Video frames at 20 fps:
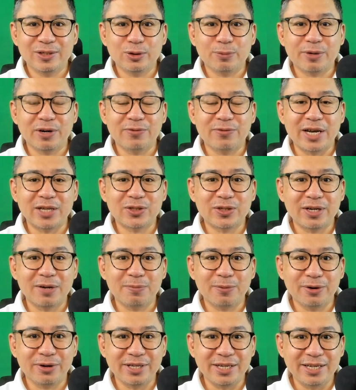
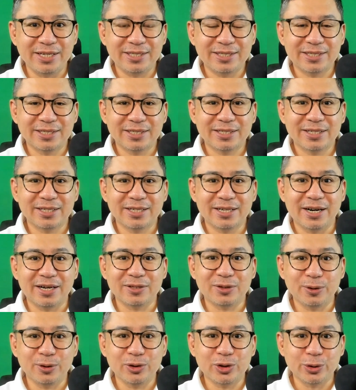Supervisory employees
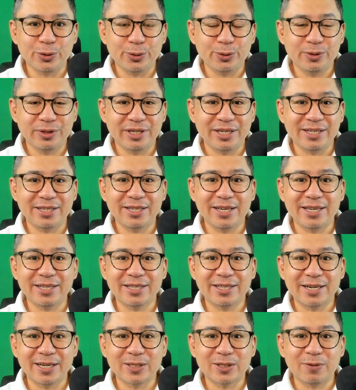are those who, in the
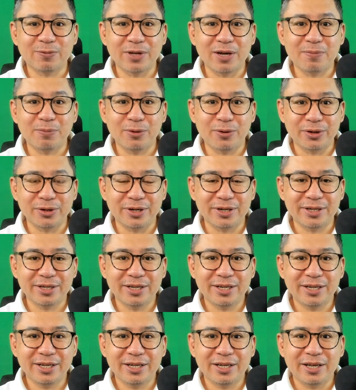interest of the
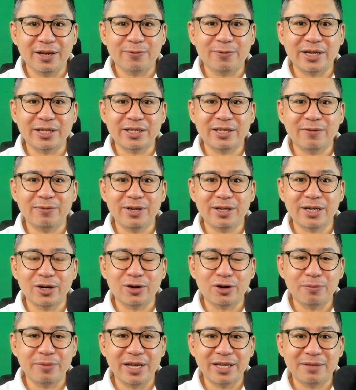employer, effectively
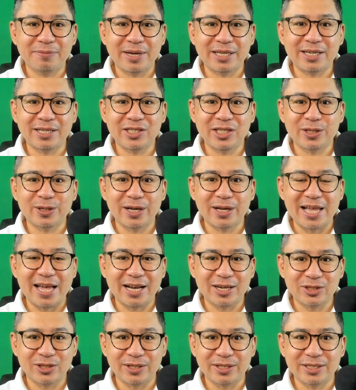recommend
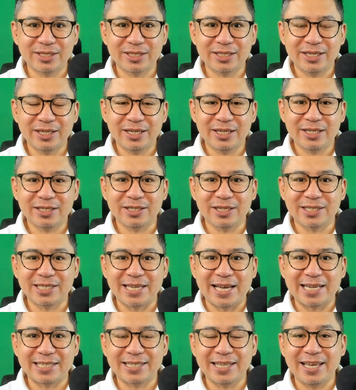managerial actions
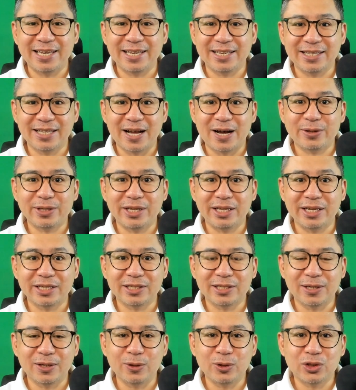such as laying down
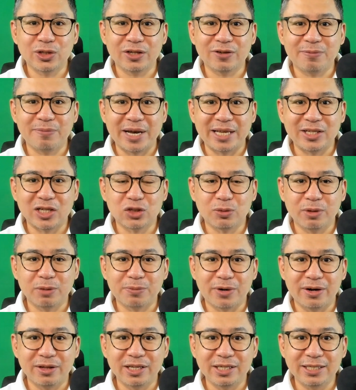and execution of
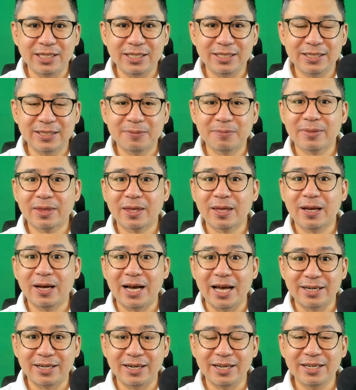management policies,
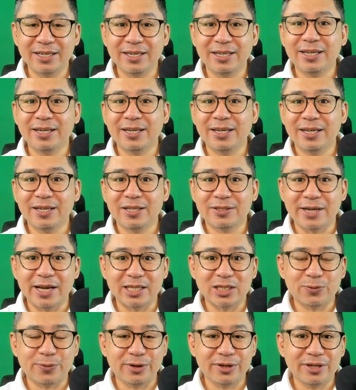hiring,
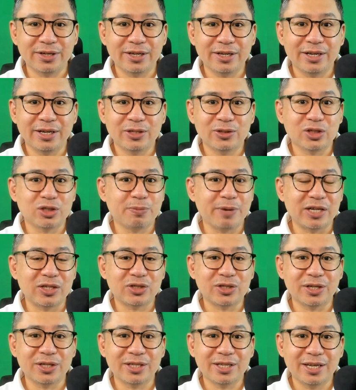transfer,
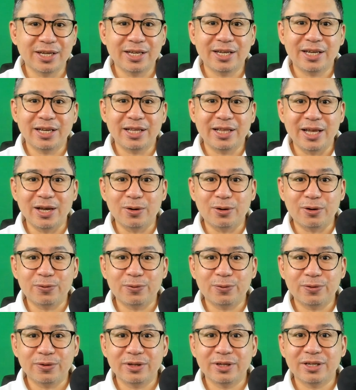suspension,
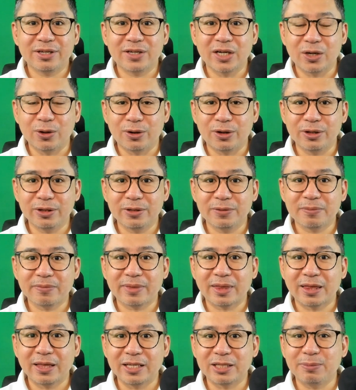layoff, recall,
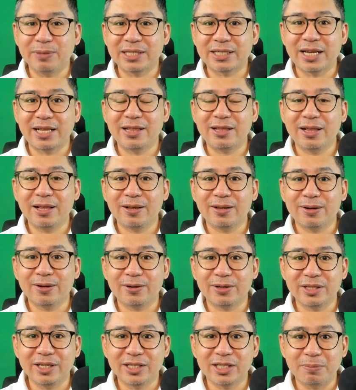dismissal,
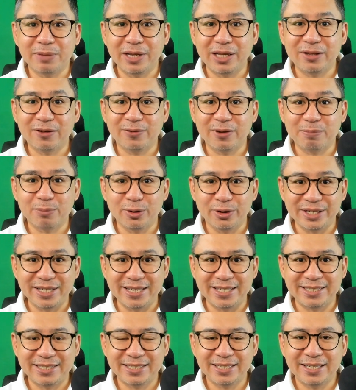or discipline of
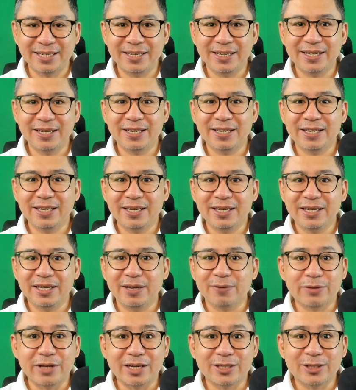employees.
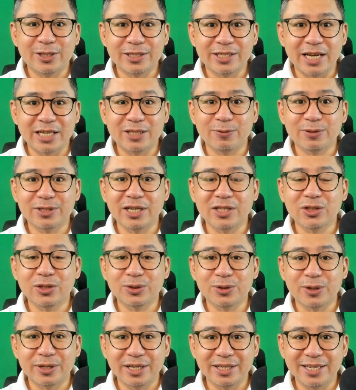If the exercise of
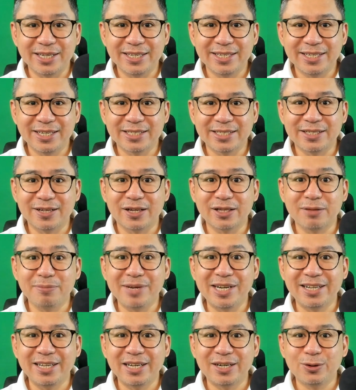such authority is
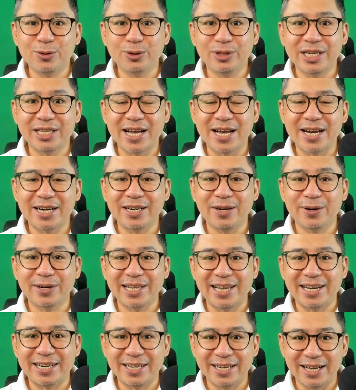not merely routinary
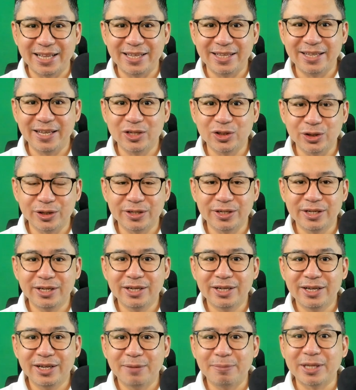or clerical in nature,
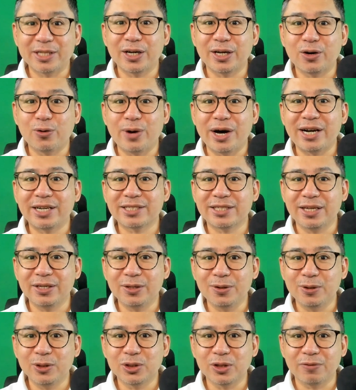but requires
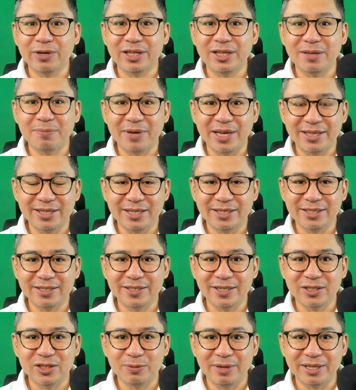the use of
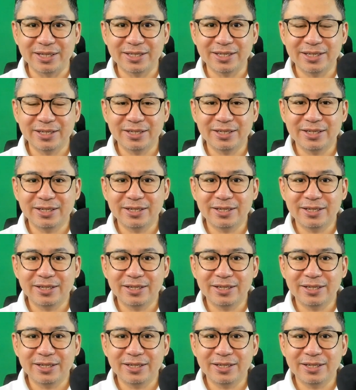independent judgment.